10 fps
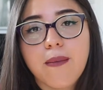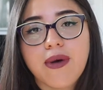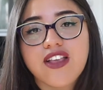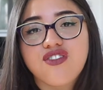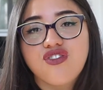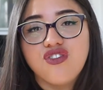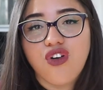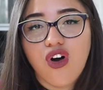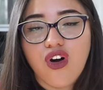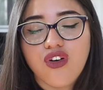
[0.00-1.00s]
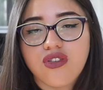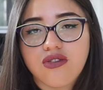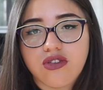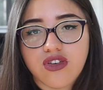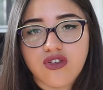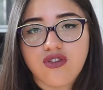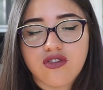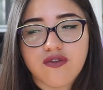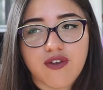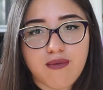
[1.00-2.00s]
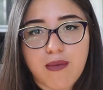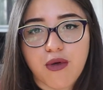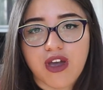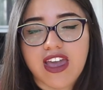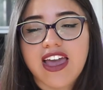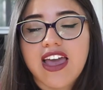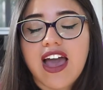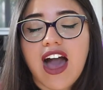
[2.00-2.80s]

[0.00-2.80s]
but it's not used for memory.